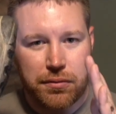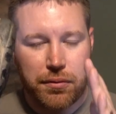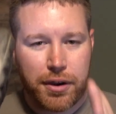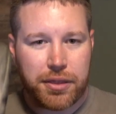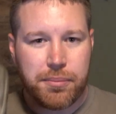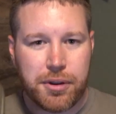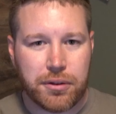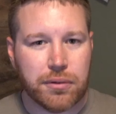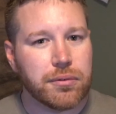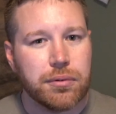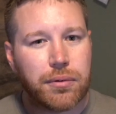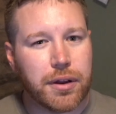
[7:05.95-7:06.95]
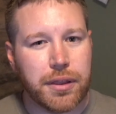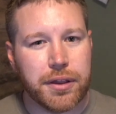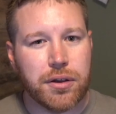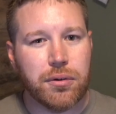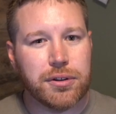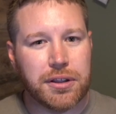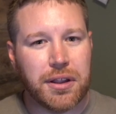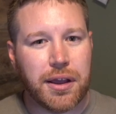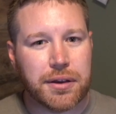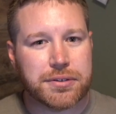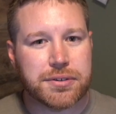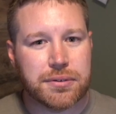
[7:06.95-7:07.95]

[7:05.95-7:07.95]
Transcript: right in the middle, right like Goldilocks.